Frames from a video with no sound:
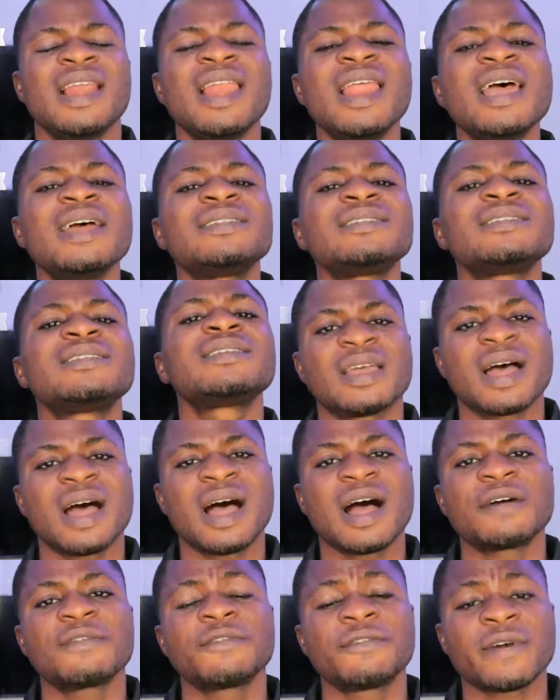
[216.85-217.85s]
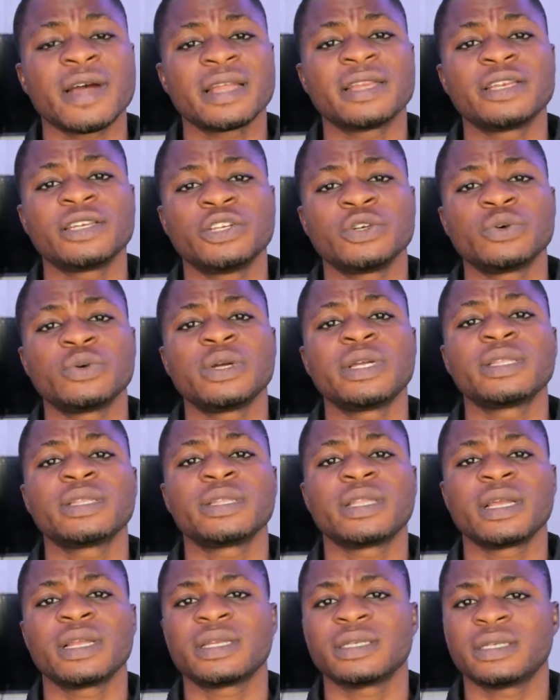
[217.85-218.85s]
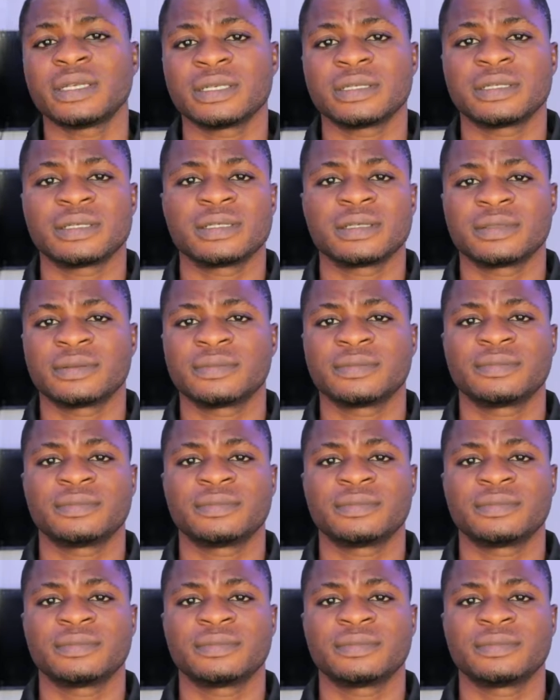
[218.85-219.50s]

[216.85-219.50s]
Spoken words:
let her find you intelligent.